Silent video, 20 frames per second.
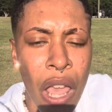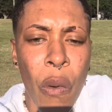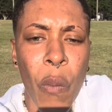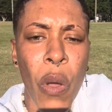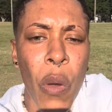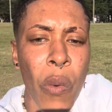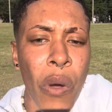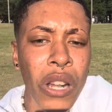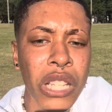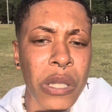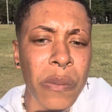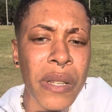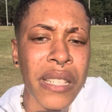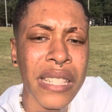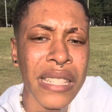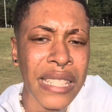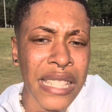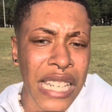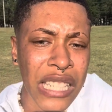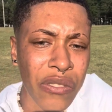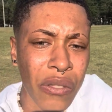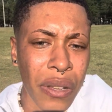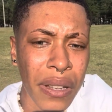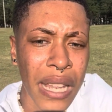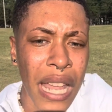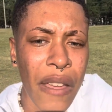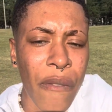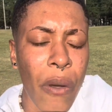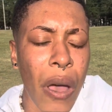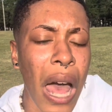we want to be successful in
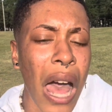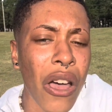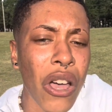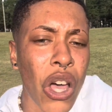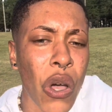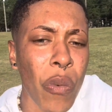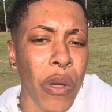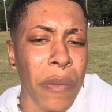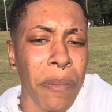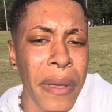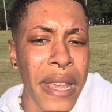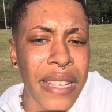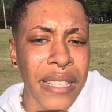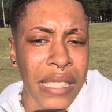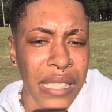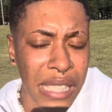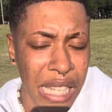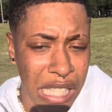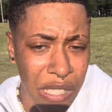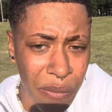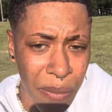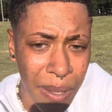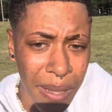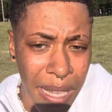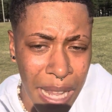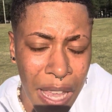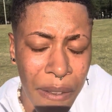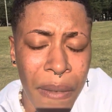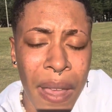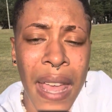life, how can we be successful in
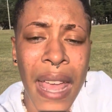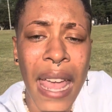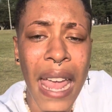life,